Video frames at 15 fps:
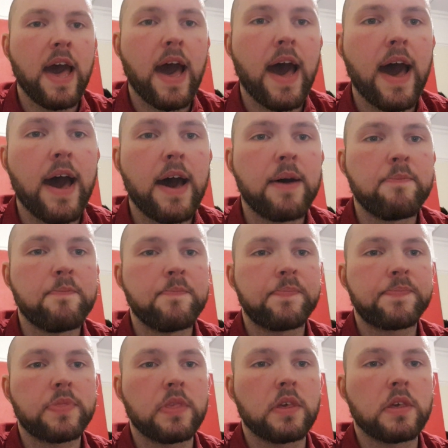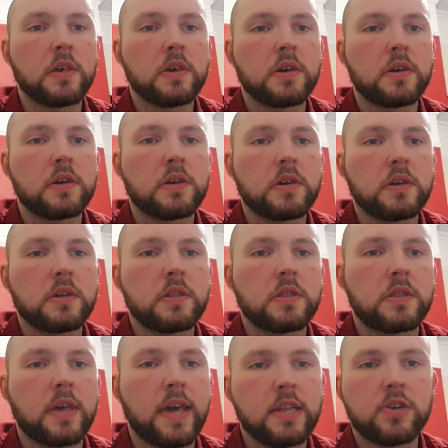The
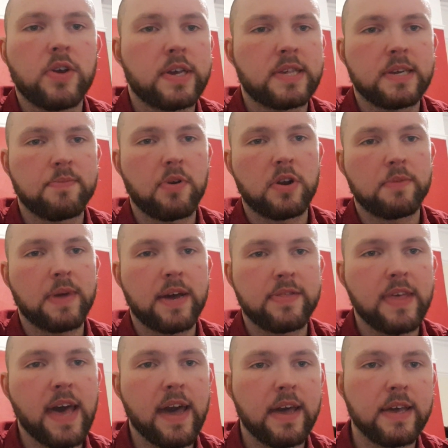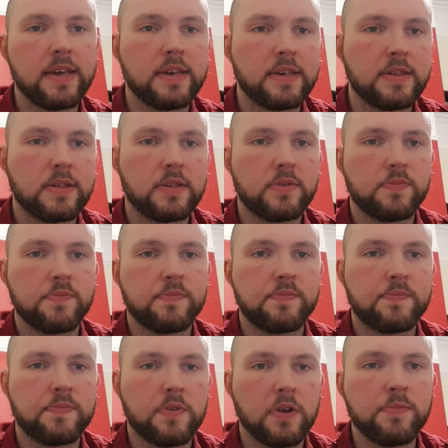interesting part about that is
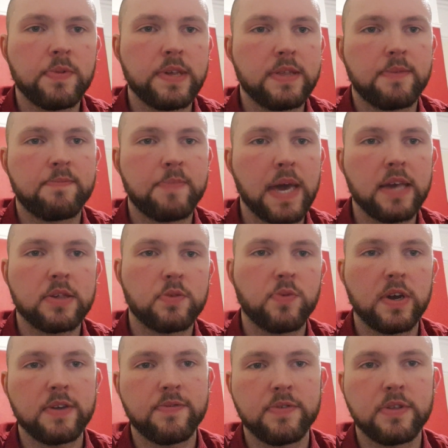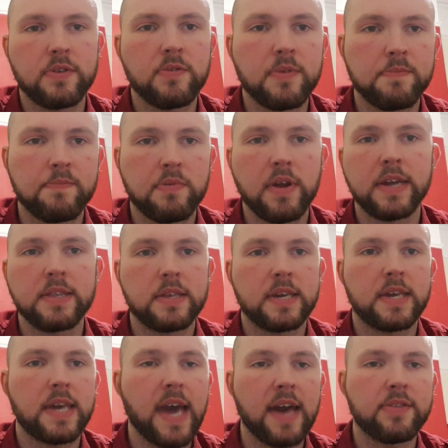probably the best way for the brain to
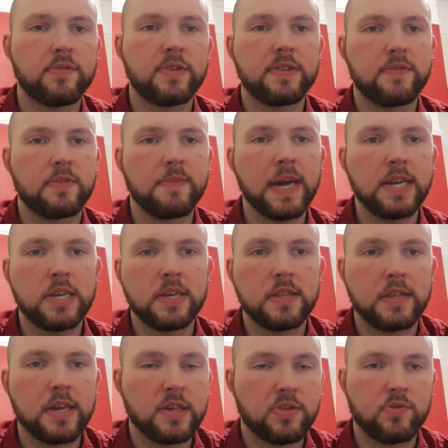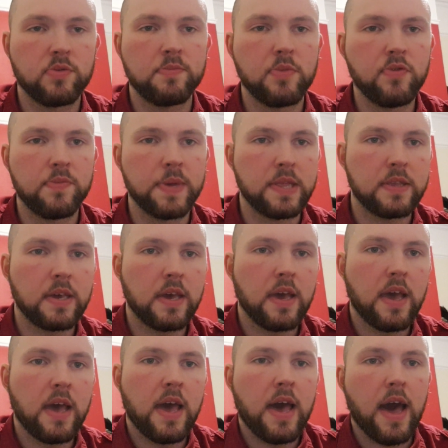gather information is through movement.
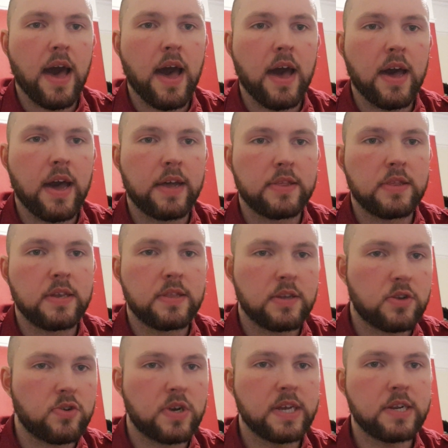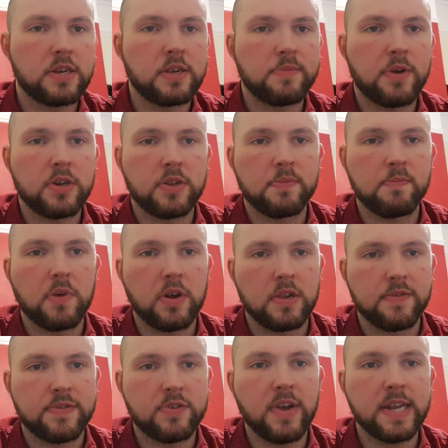And in the traditional
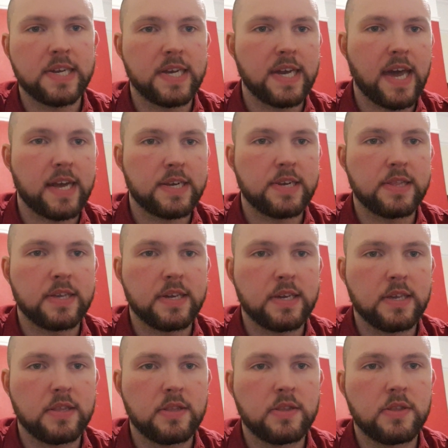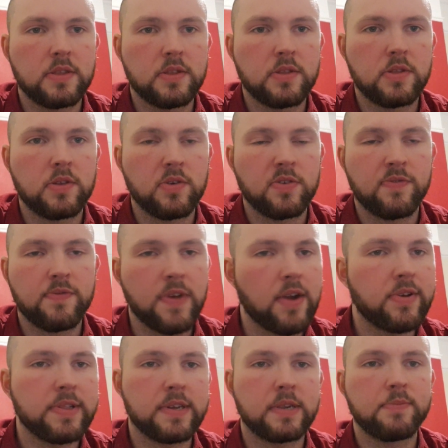model of stretching, actually, there's
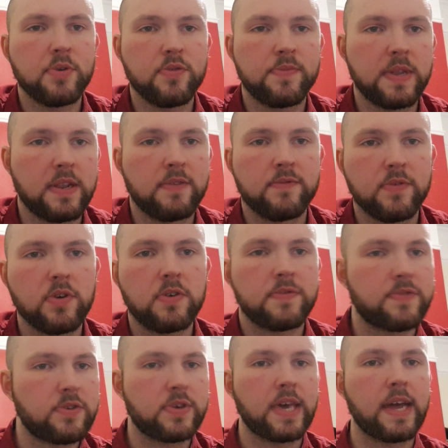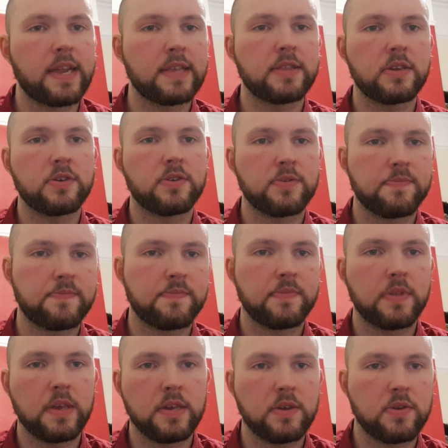very little movement involved. You get into
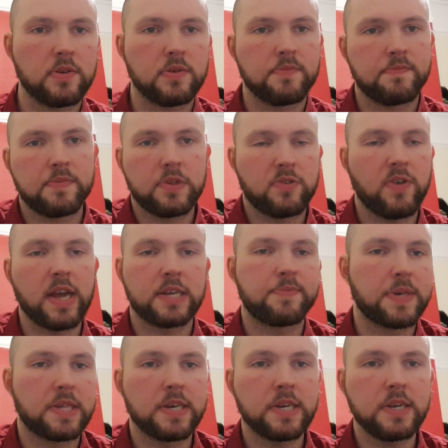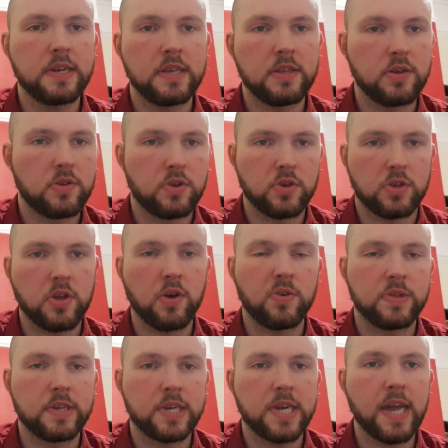your stretch position and you just
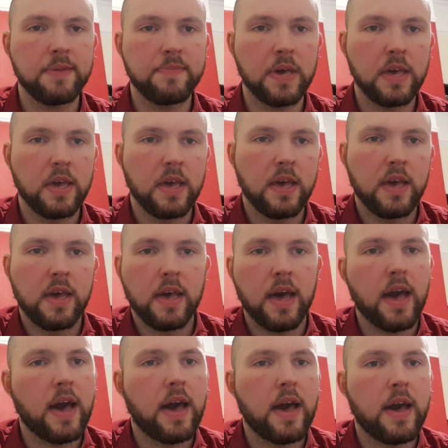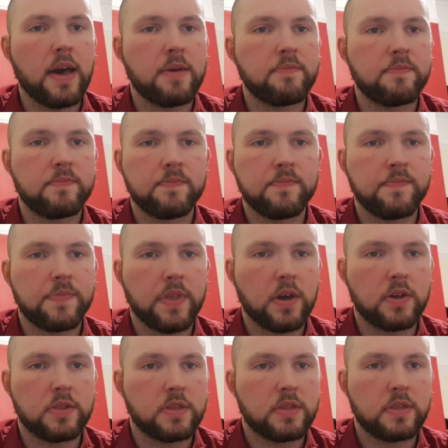hold the shape,
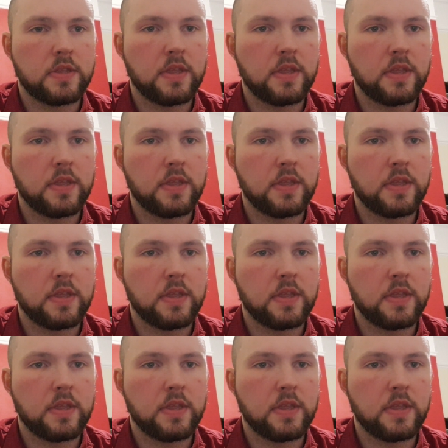and